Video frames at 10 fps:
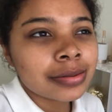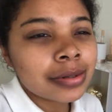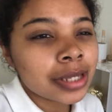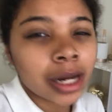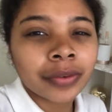
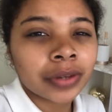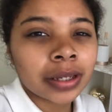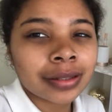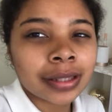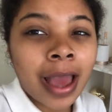
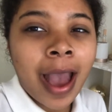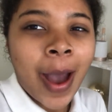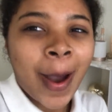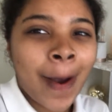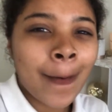sacrifice.
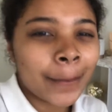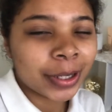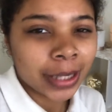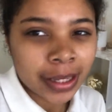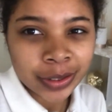But
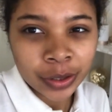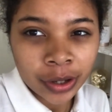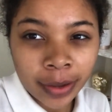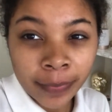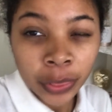yeah, so
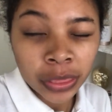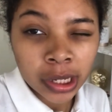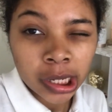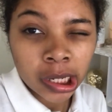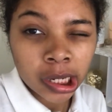I'm
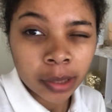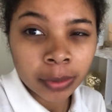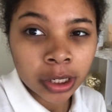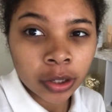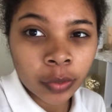thinking I'm
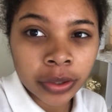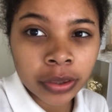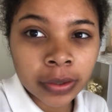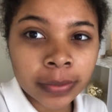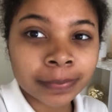going to go
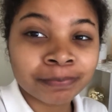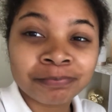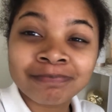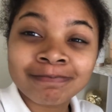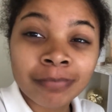with
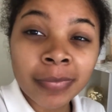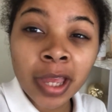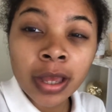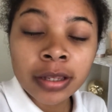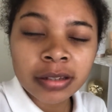
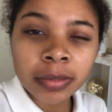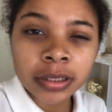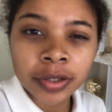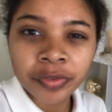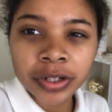something
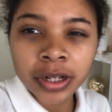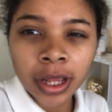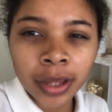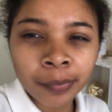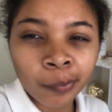different
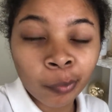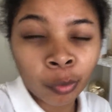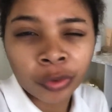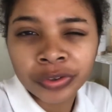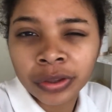today.
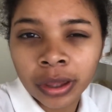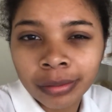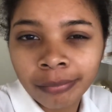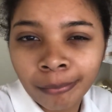We'll see.